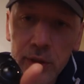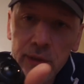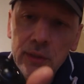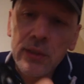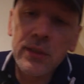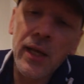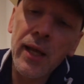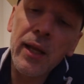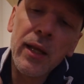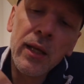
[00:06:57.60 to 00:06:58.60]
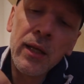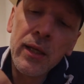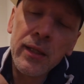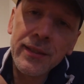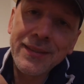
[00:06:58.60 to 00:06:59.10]
is that
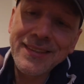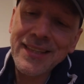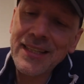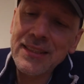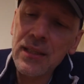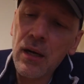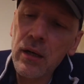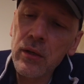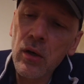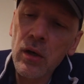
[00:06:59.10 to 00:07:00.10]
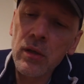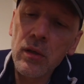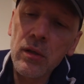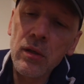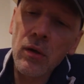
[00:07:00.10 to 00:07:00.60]
the sticks are not
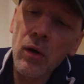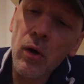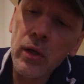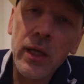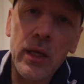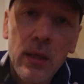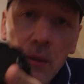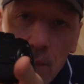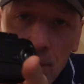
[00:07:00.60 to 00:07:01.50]
on it,